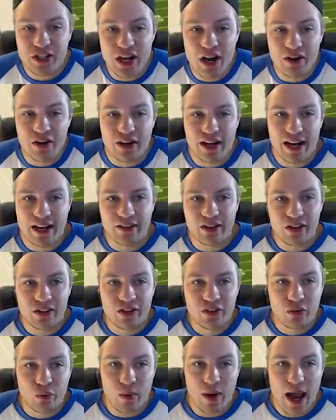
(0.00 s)
out your hands and
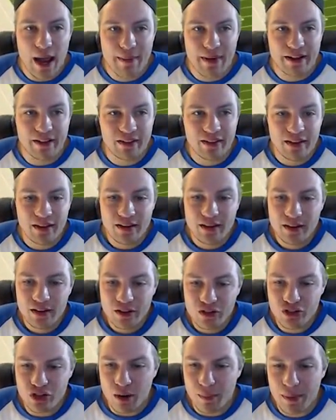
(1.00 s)
grab it.
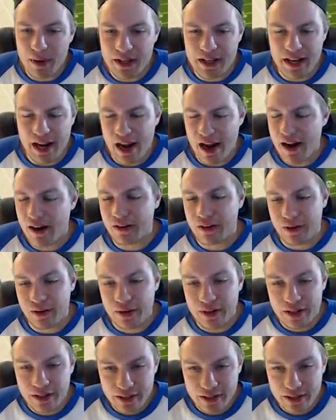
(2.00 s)
Jump in the air, dude.